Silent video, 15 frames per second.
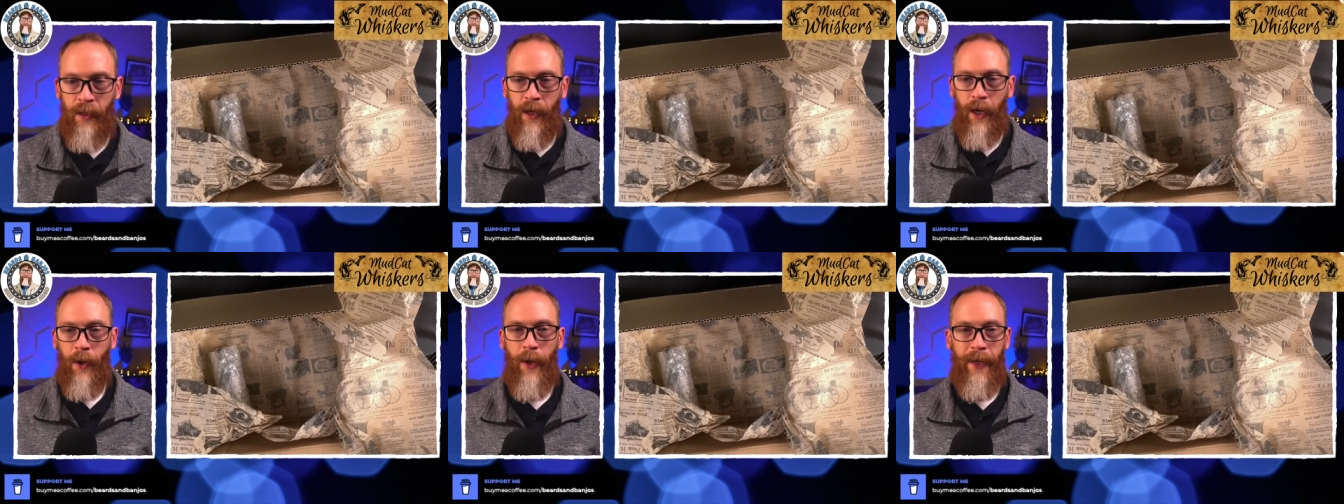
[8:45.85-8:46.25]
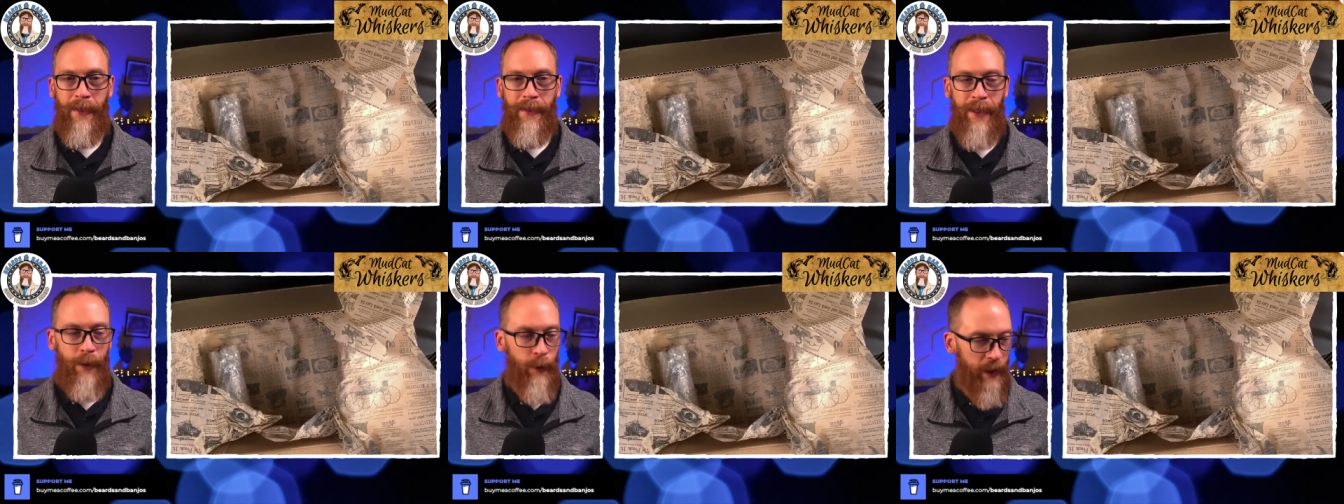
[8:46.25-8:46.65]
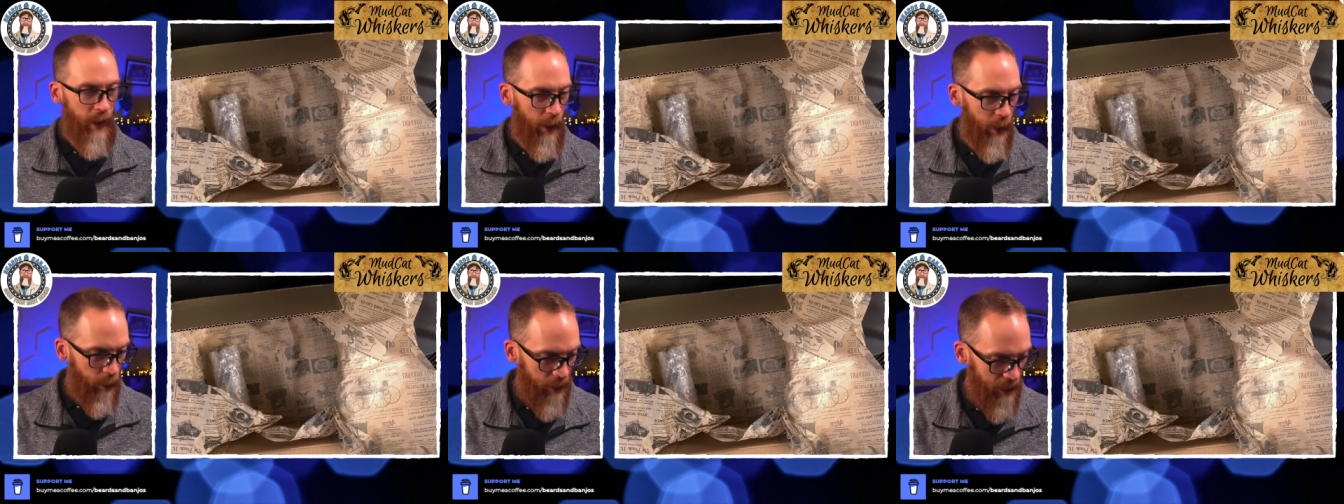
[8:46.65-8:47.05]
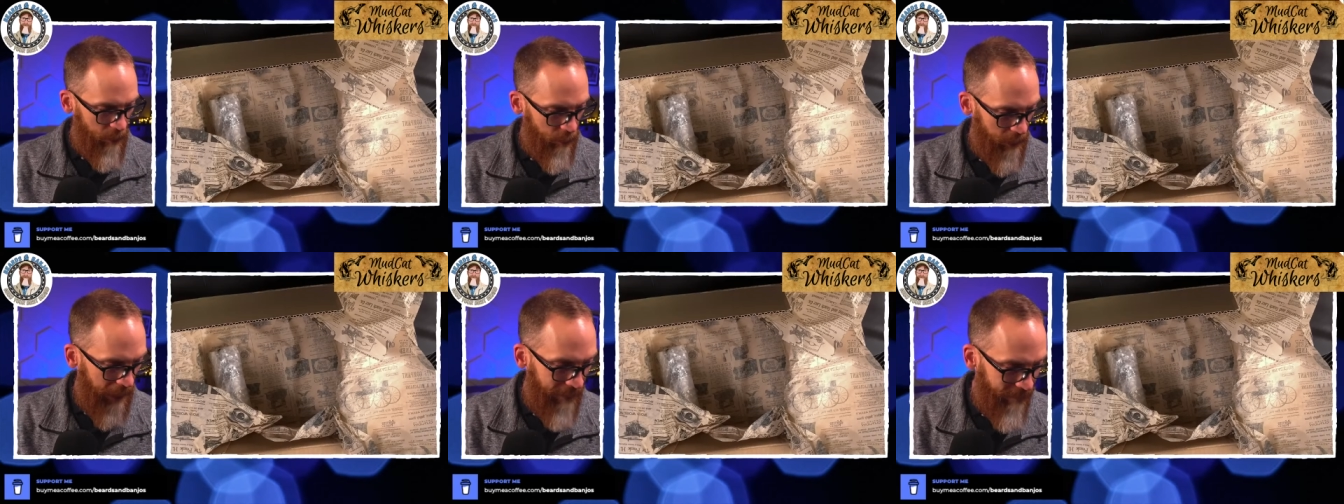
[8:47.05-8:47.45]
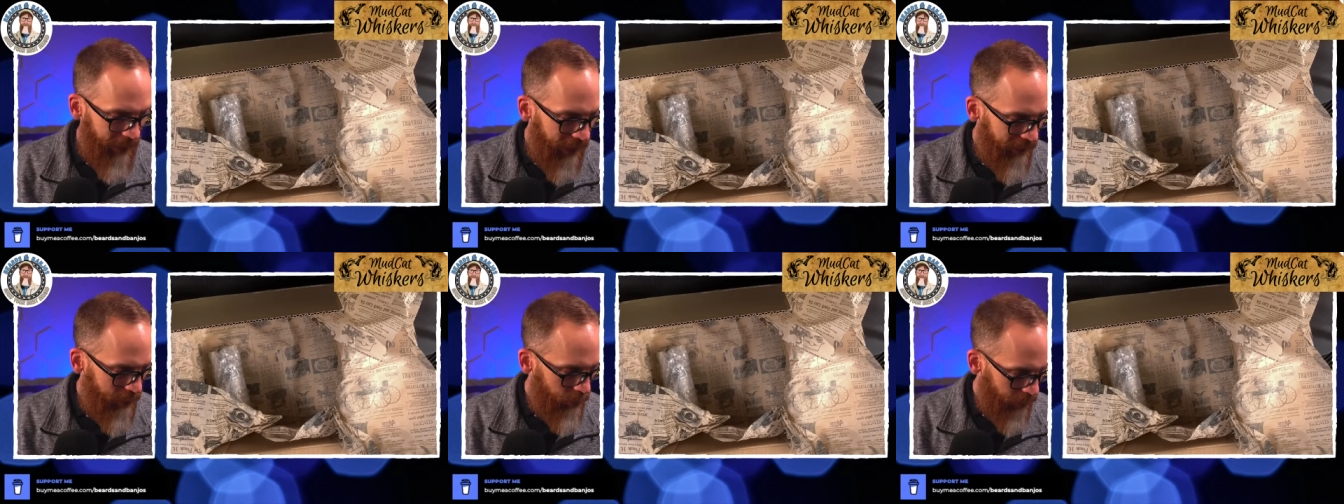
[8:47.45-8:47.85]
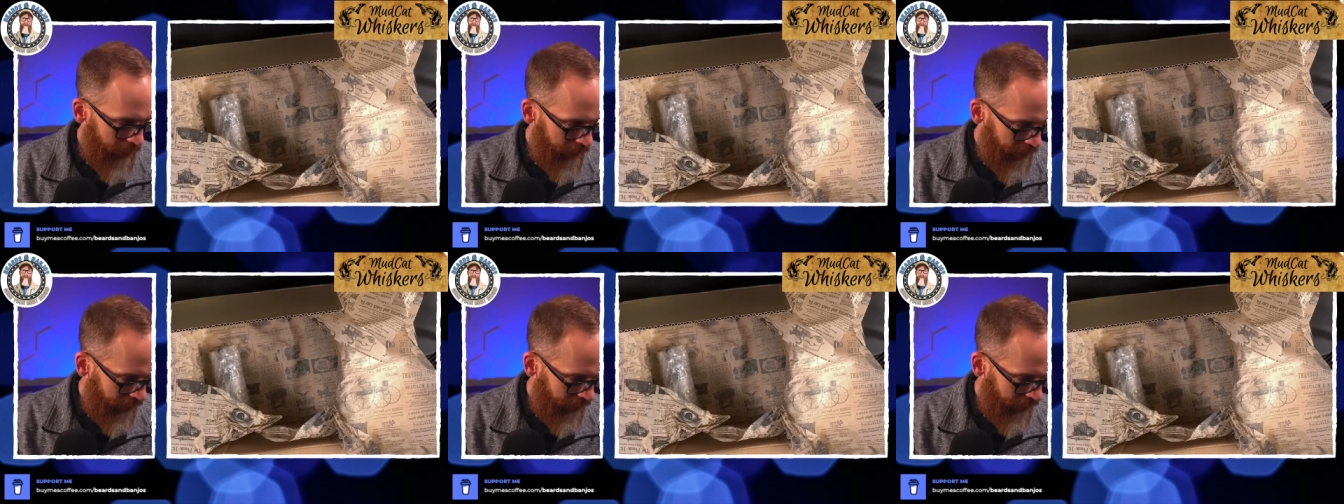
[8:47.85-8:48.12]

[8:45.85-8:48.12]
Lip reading: All right, here we go. What should we, I've got to try